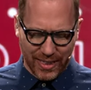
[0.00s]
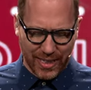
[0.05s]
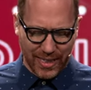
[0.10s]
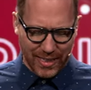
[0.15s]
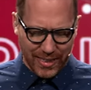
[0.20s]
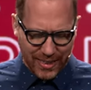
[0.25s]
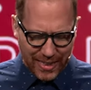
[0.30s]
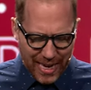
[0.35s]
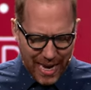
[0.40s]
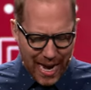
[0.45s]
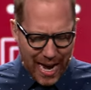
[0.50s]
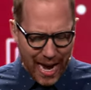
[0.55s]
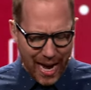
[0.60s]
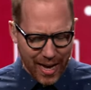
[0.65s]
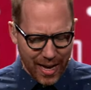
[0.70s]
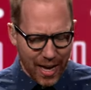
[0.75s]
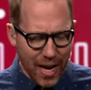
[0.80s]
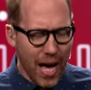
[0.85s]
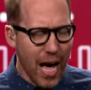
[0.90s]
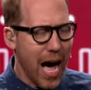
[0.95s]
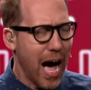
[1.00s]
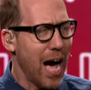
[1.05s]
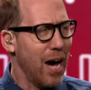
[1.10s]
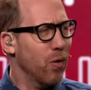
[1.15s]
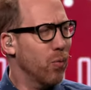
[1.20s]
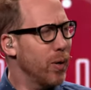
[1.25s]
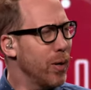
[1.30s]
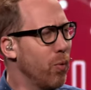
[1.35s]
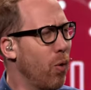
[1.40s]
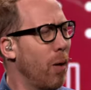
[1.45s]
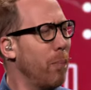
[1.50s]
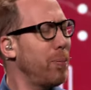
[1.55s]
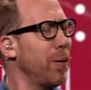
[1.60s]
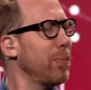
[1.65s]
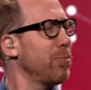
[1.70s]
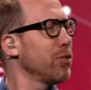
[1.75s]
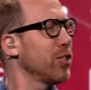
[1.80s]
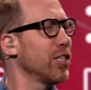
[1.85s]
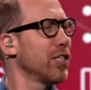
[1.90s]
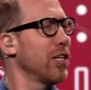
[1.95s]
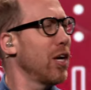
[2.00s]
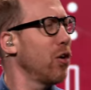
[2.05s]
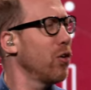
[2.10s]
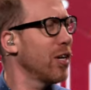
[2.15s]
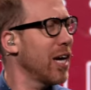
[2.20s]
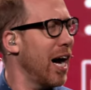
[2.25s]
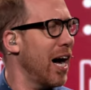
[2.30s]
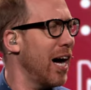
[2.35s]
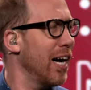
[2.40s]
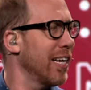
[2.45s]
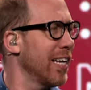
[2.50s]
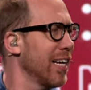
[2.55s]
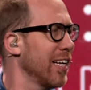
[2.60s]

And yeah, uh, we want people to know God,